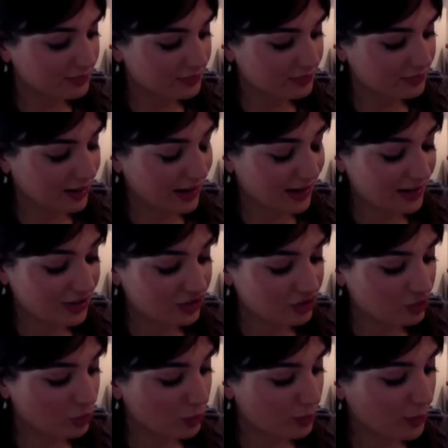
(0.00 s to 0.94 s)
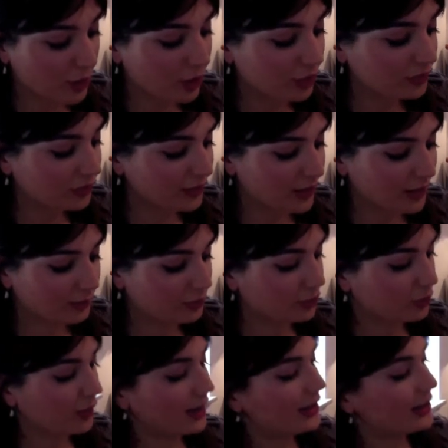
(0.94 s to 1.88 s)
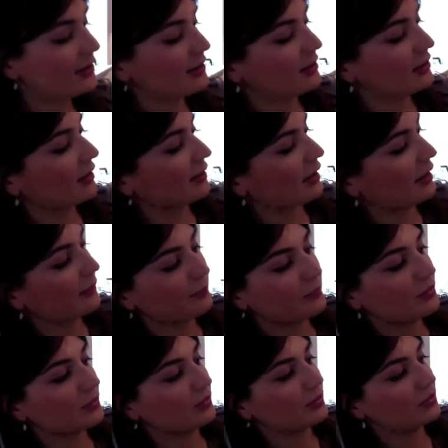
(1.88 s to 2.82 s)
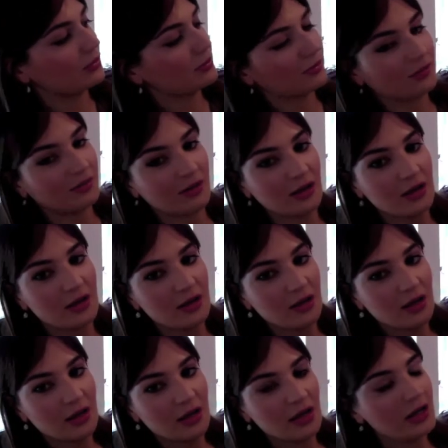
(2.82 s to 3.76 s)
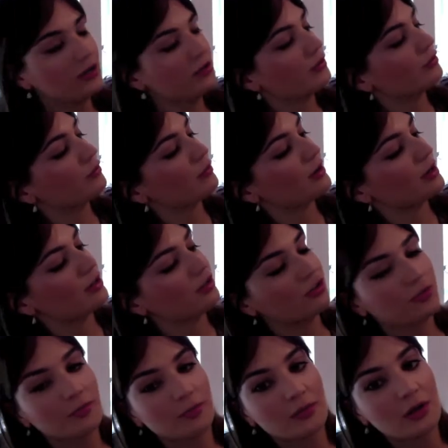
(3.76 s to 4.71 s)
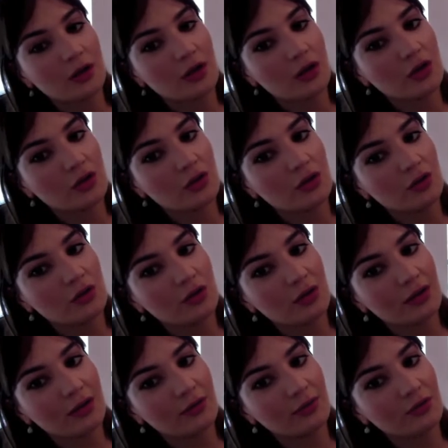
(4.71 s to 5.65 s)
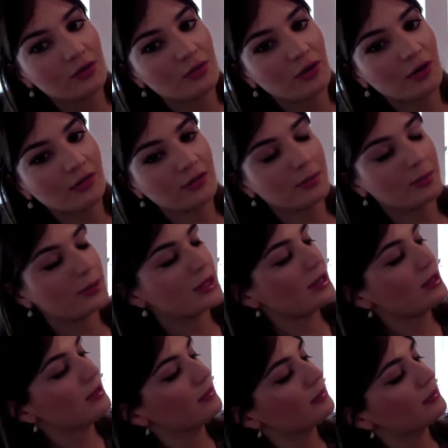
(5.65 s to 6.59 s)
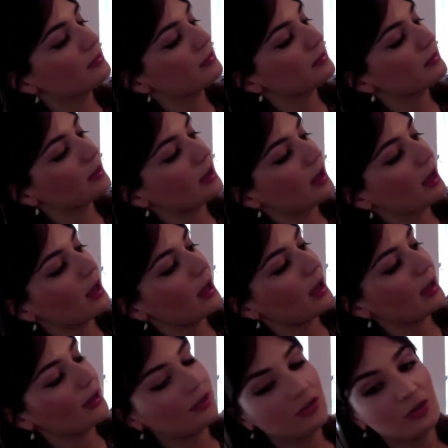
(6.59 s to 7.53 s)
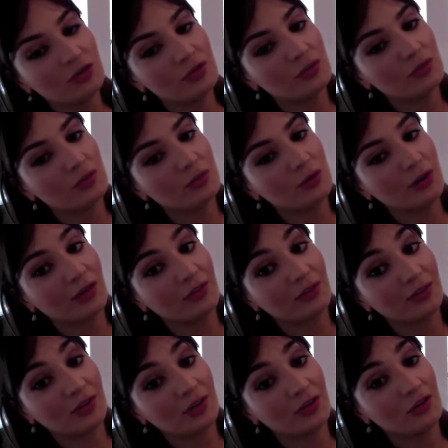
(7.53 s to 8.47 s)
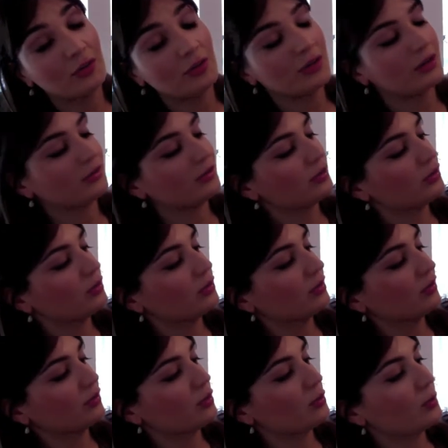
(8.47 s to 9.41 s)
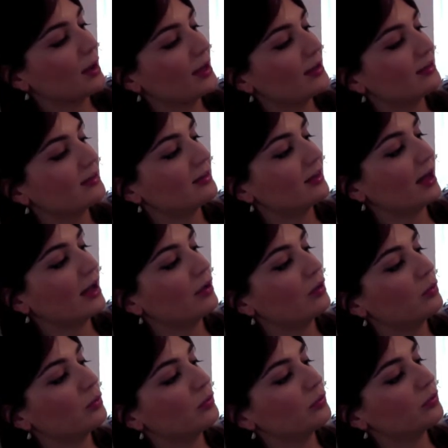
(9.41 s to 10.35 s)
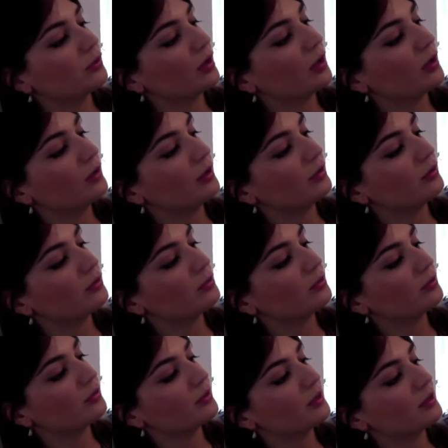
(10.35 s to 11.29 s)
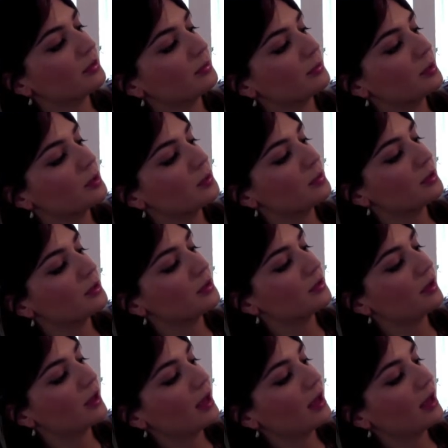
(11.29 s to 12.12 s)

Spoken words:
radish or parsnips or anything like that you can see in your fridge, it gives you a recipe and you would have something to do with it, so there's no waste. And also, as you will see in a moment,